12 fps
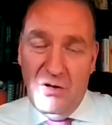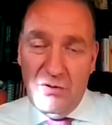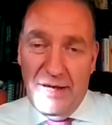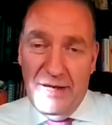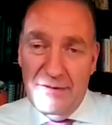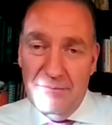
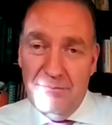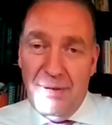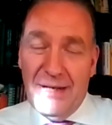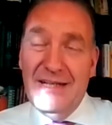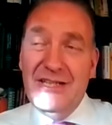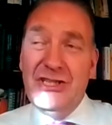Okay,
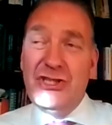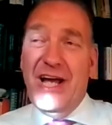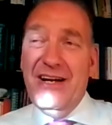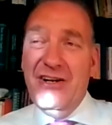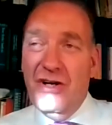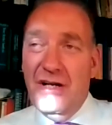but in
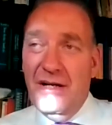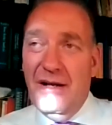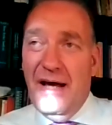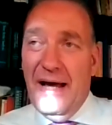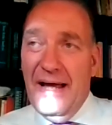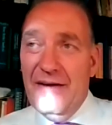general,
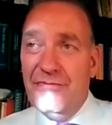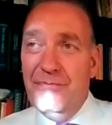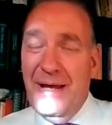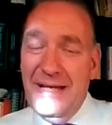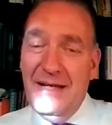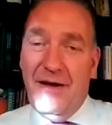I have
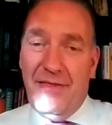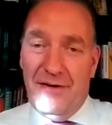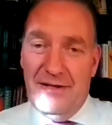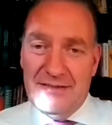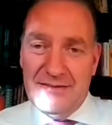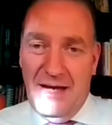many
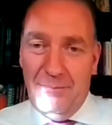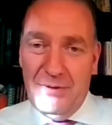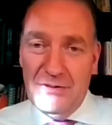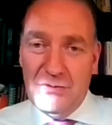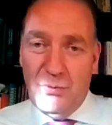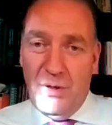other
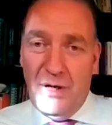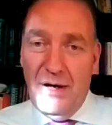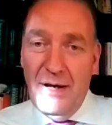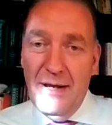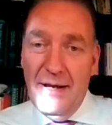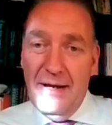examples where